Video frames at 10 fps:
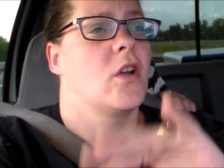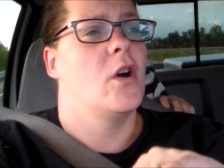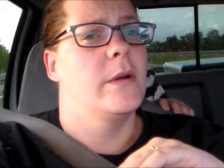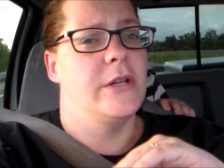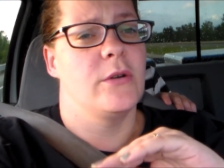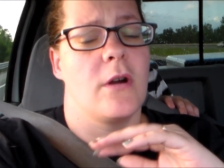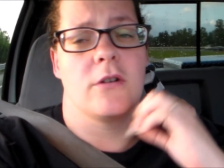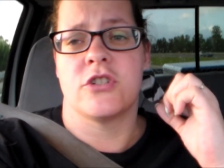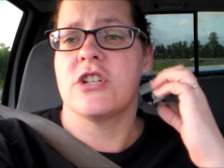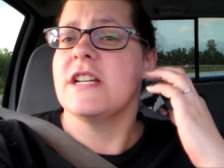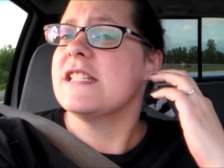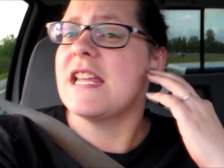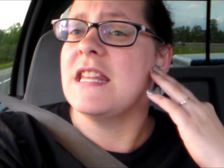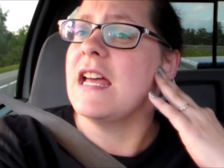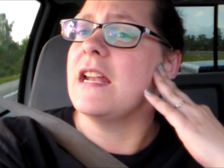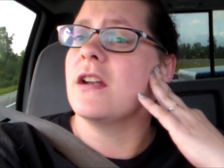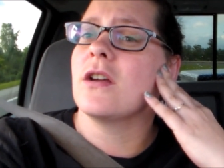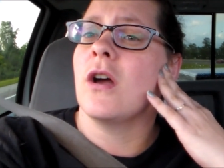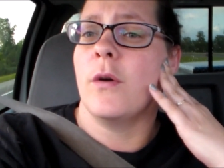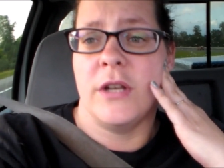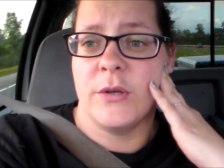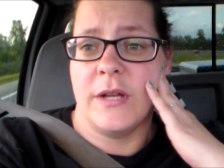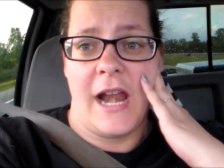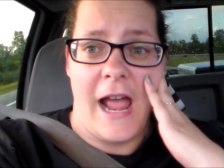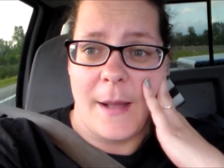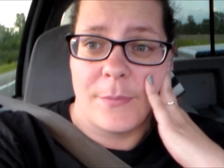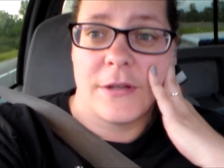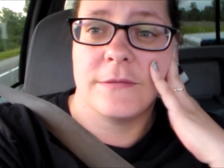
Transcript: go and do groceries, and then go and do a nap.